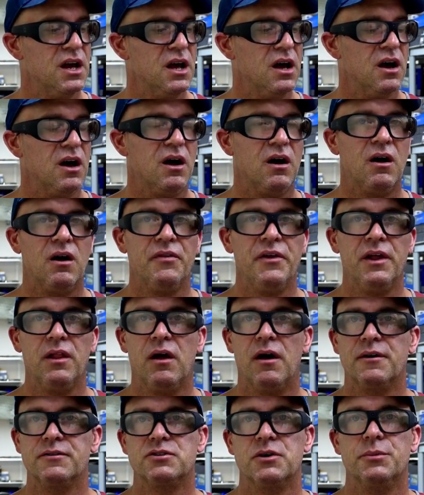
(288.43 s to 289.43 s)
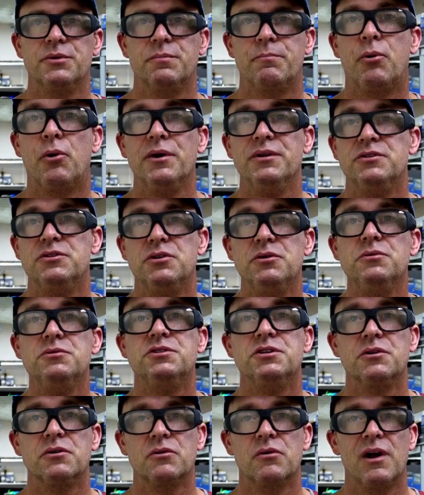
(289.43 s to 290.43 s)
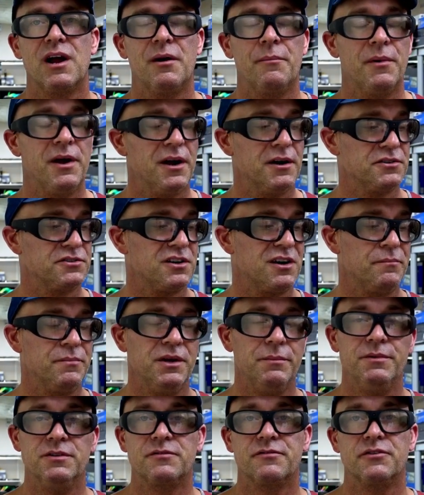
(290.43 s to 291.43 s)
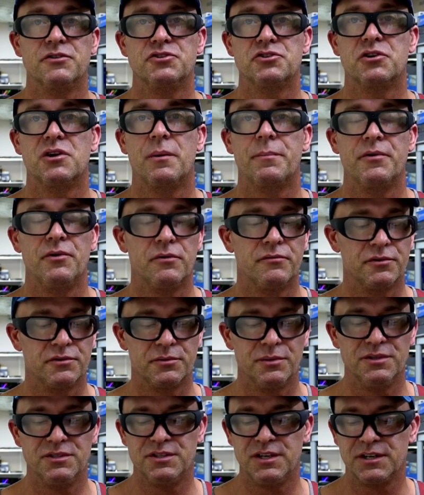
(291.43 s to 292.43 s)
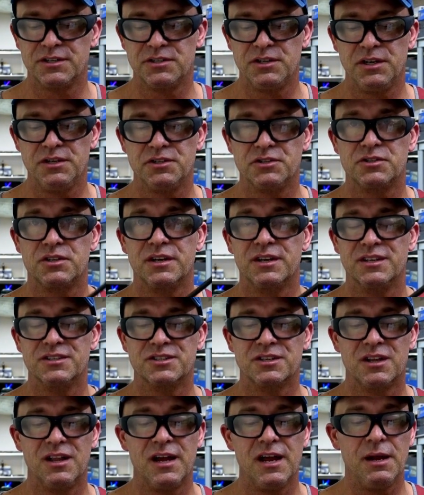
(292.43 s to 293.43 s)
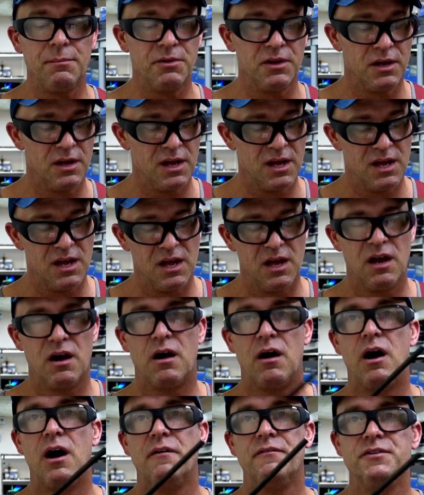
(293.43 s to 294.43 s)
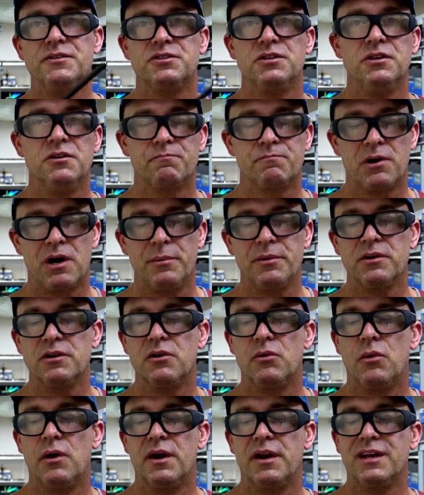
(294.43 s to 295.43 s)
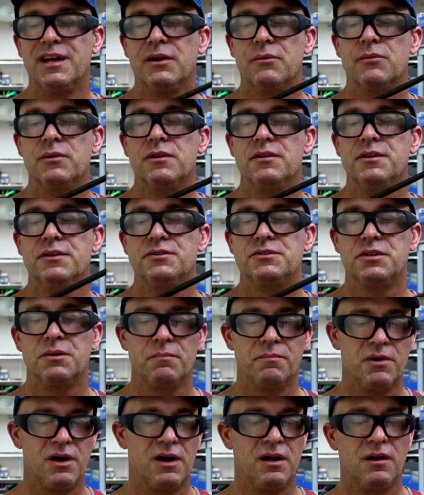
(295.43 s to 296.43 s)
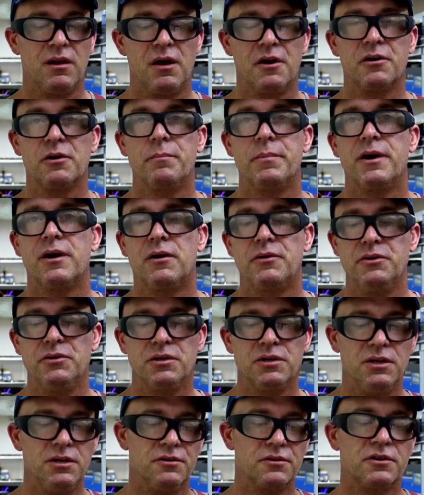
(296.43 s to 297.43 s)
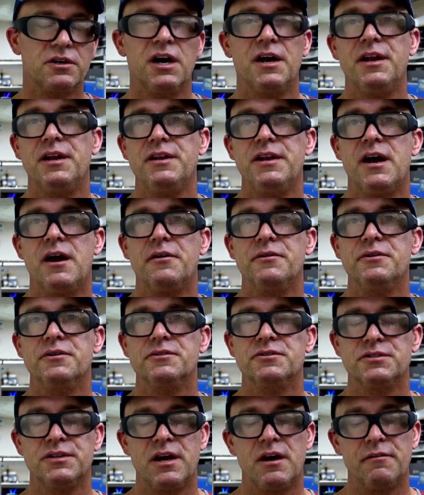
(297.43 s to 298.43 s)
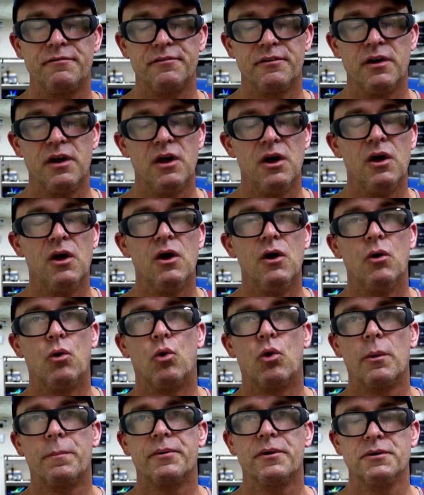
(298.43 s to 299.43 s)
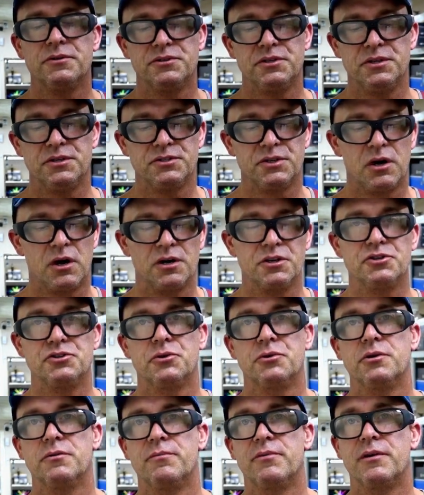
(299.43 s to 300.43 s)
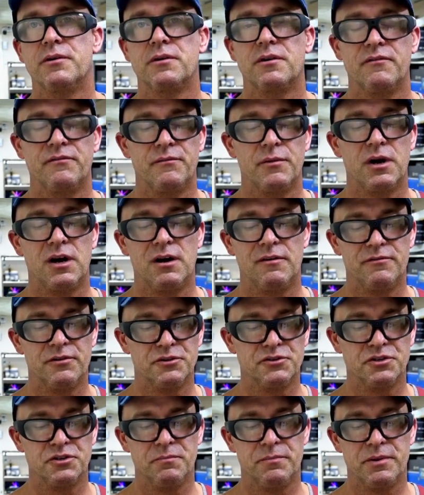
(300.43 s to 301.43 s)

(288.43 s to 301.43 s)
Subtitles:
all day long. So with .20 gram Airsoft BBs, for sure up and over 360, just like it's claimed. Obviously, you're probably going to want to get rid of this longer barrel. You can either cut it down yourself or purchase our shorter version